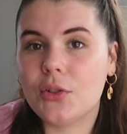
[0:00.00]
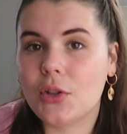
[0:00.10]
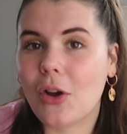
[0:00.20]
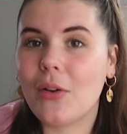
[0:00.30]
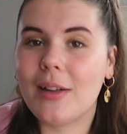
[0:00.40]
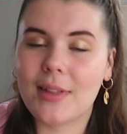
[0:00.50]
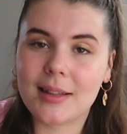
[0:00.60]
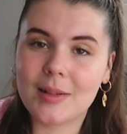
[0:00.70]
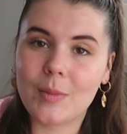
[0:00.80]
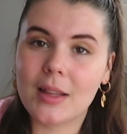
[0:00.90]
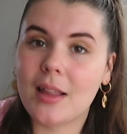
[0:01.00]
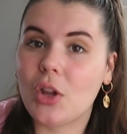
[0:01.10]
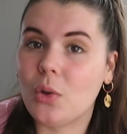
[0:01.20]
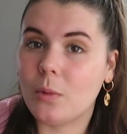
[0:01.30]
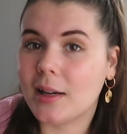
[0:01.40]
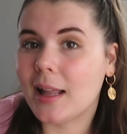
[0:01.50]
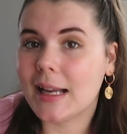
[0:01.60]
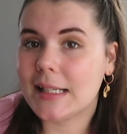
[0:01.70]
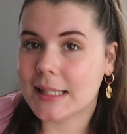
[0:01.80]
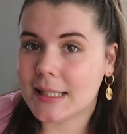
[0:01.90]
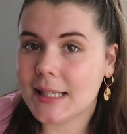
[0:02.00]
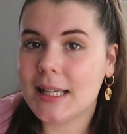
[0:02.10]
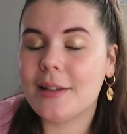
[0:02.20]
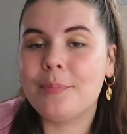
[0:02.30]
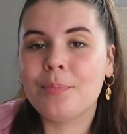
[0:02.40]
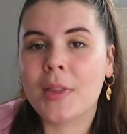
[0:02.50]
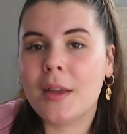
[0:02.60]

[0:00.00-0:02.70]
so if that's something that you would like to see,